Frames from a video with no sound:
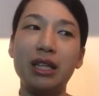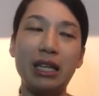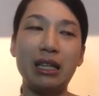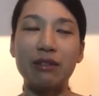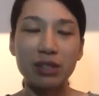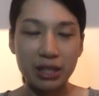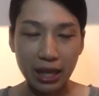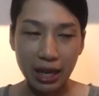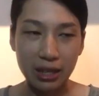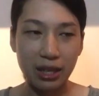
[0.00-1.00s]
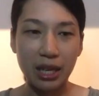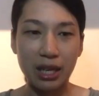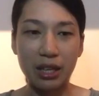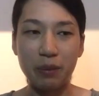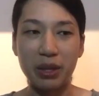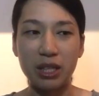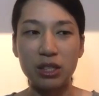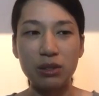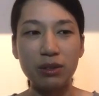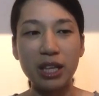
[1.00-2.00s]
They never said anything like that, but I
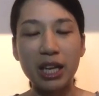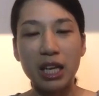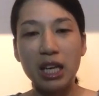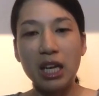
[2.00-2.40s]
just feel like